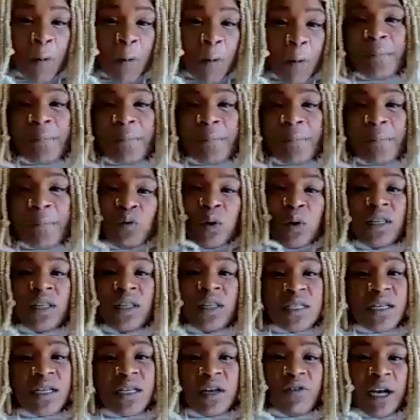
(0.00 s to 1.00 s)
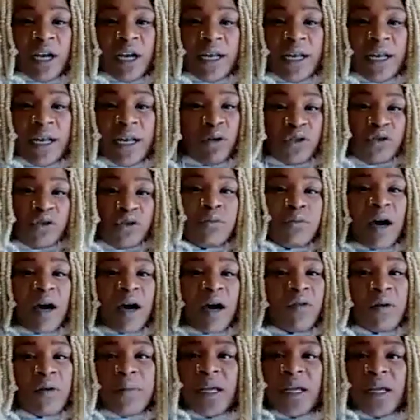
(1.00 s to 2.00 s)
people, everyone listening right now, we're two Black
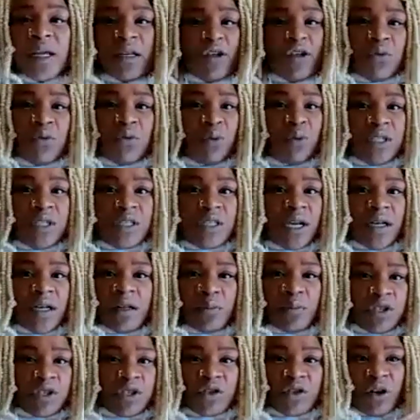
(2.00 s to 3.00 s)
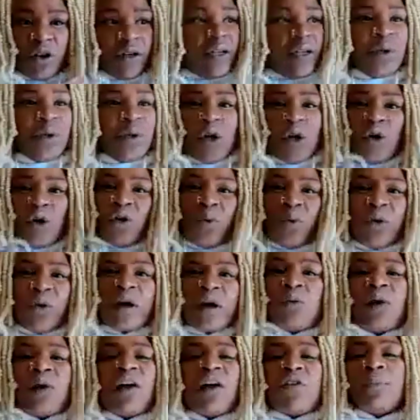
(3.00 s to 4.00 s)
women, you know, we said that we started, we go to work,
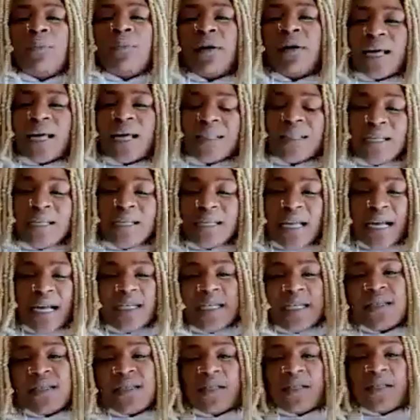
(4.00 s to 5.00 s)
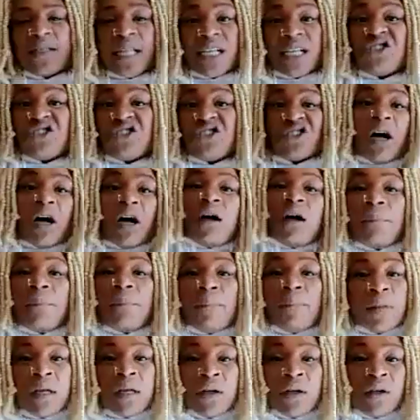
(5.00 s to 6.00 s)
whatever, but like these ideas and things just come,
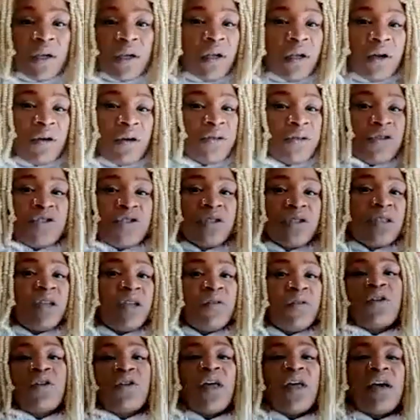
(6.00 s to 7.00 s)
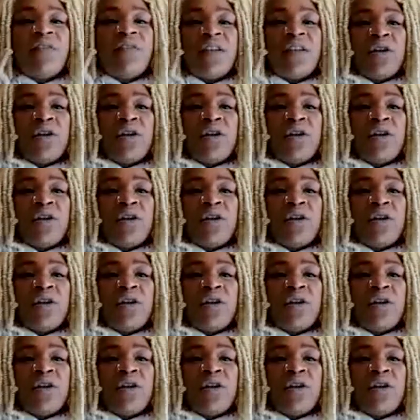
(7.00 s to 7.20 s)
you know, so just live your life and you